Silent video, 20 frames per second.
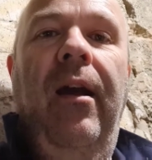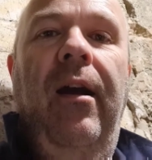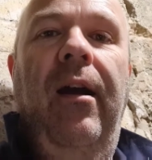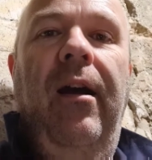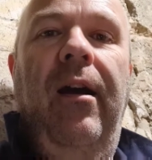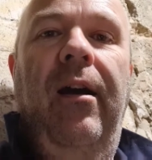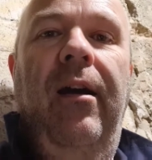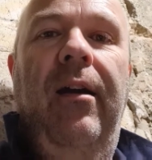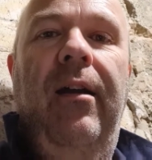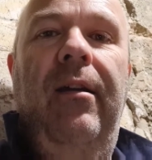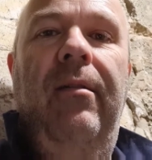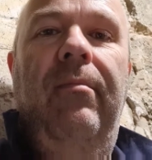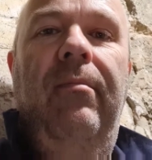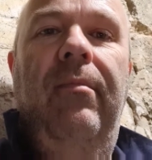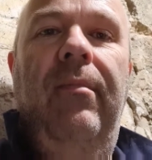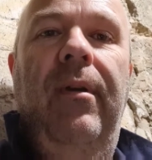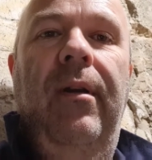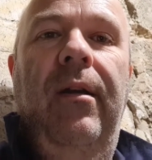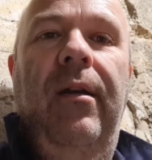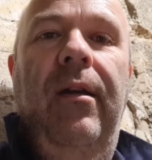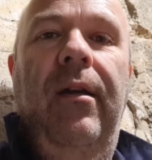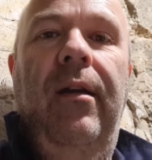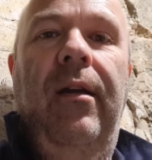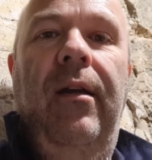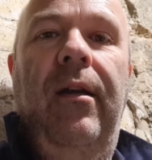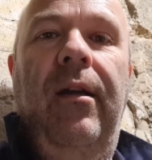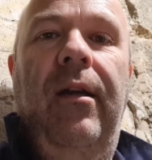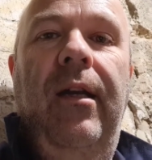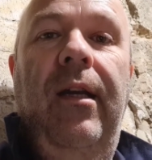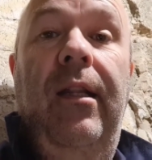I'm
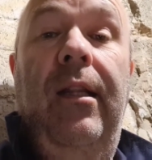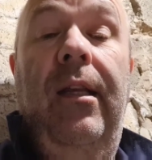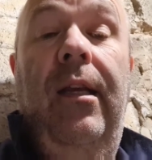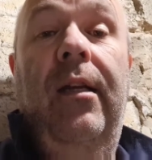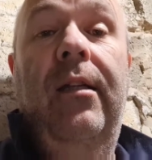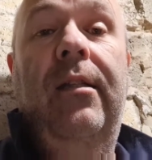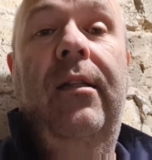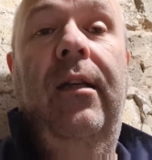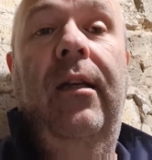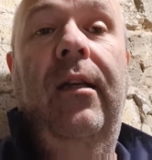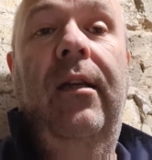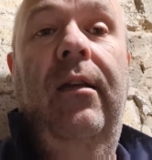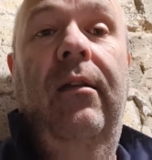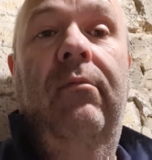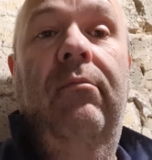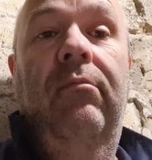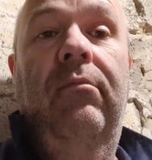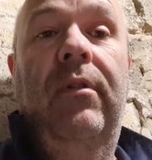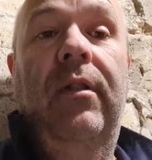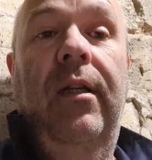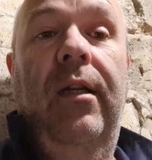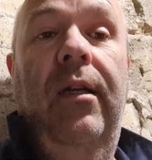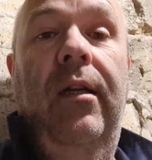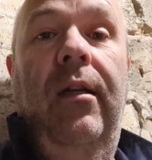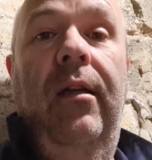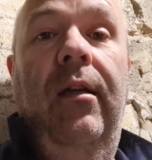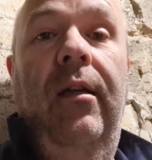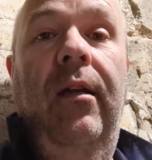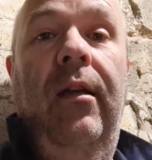in the attic today.